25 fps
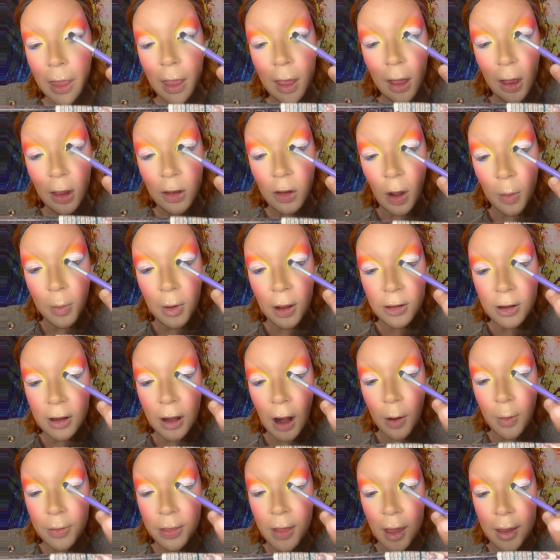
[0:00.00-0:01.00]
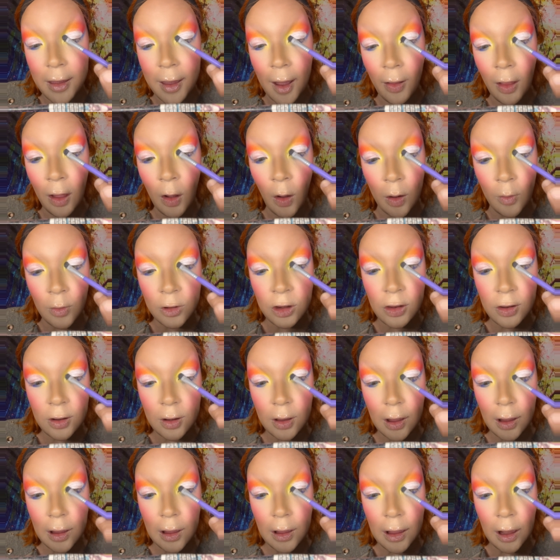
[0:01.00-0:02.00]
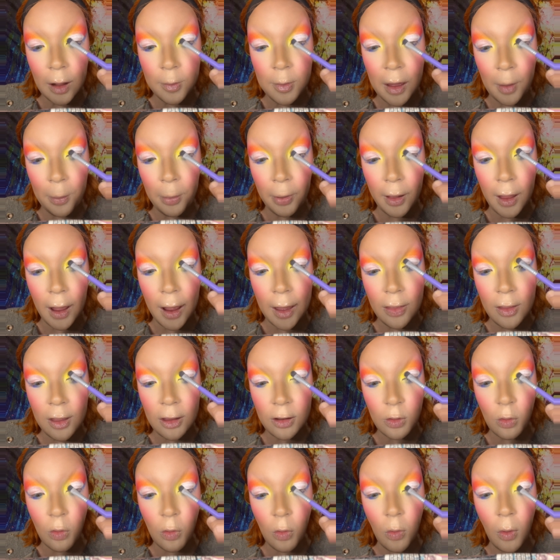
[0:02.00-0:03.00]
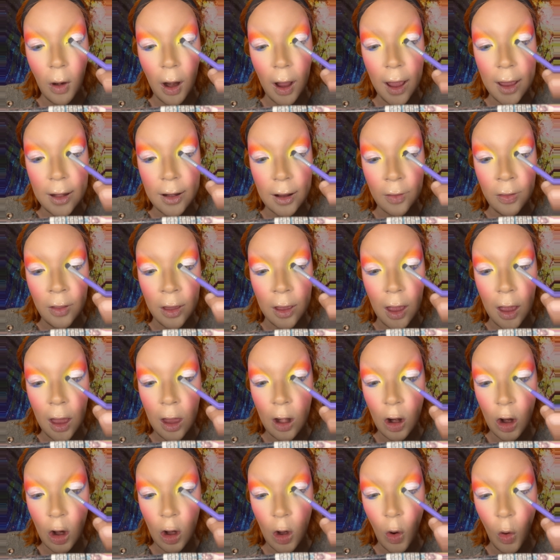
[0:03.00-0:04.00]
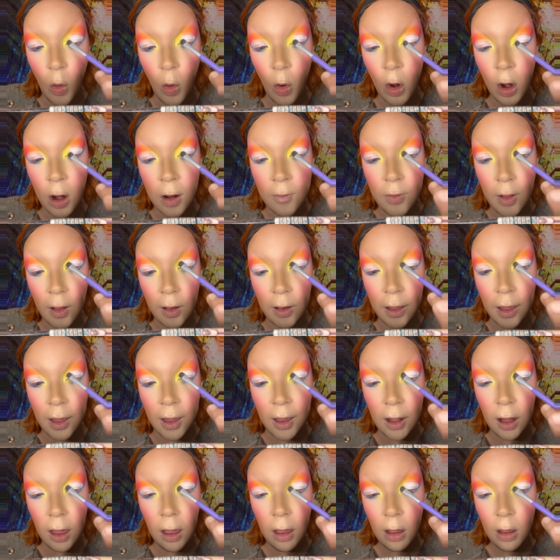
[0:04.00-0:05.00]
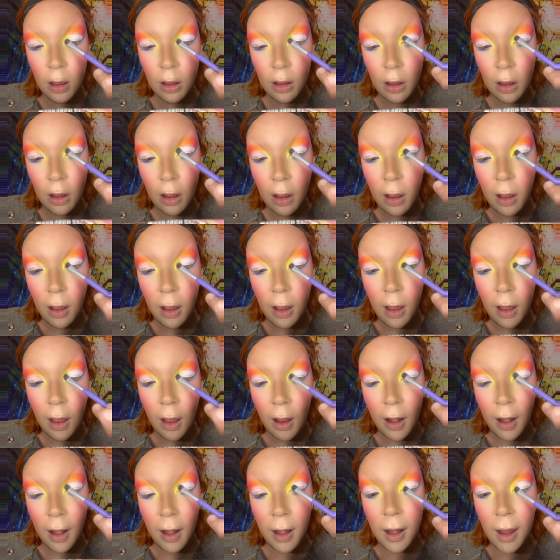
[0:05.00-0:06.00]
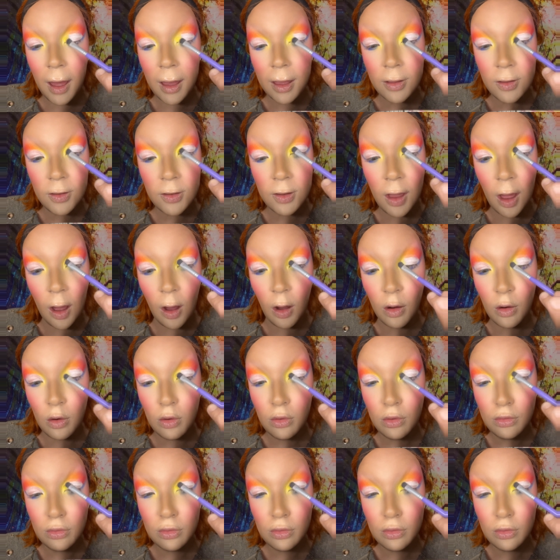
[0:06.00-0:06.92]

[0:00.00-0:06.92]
So I'm going to start with that yellow. I'm just going to be applying this right on the inner corner of the lid, like so.